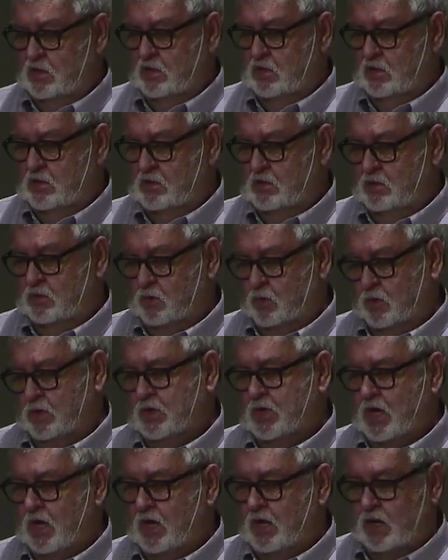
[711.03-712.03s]
The Lord
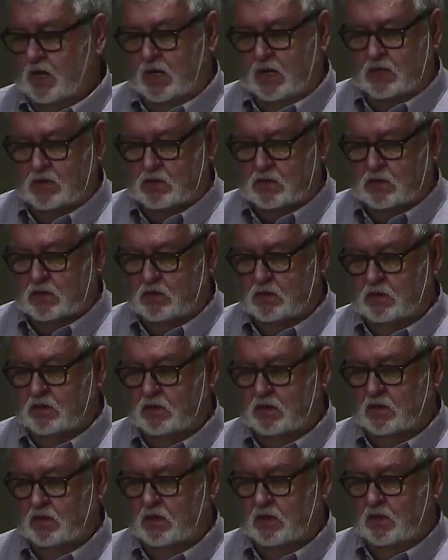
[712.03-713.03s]
God asked.
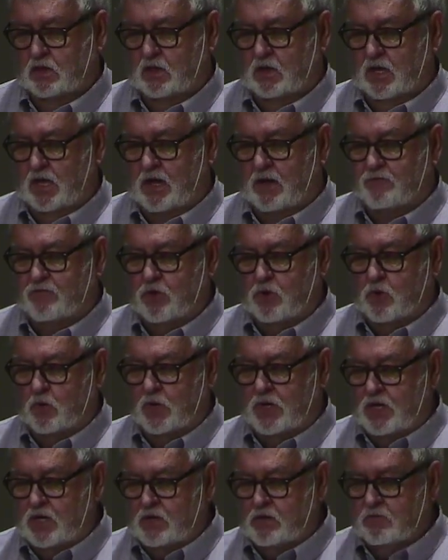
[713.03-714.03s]
Have you
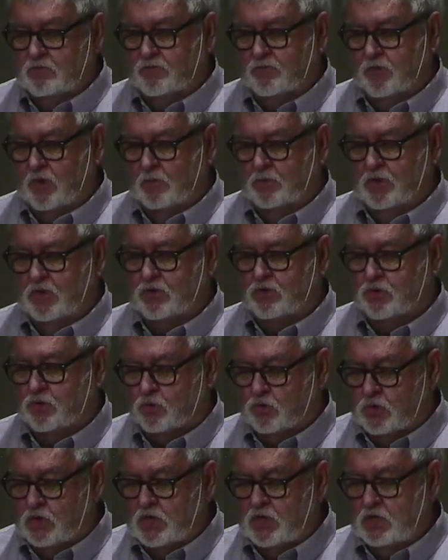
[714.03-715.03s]
eaten from the
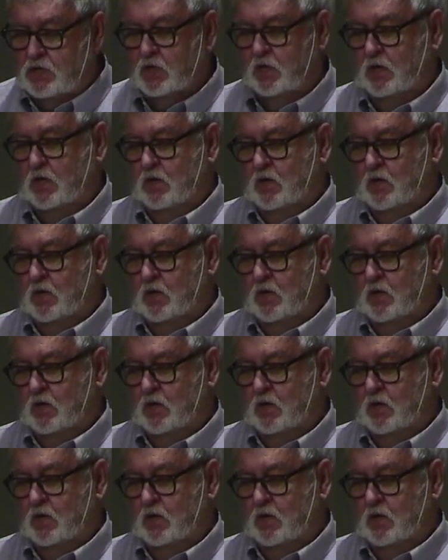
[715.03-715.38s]
tree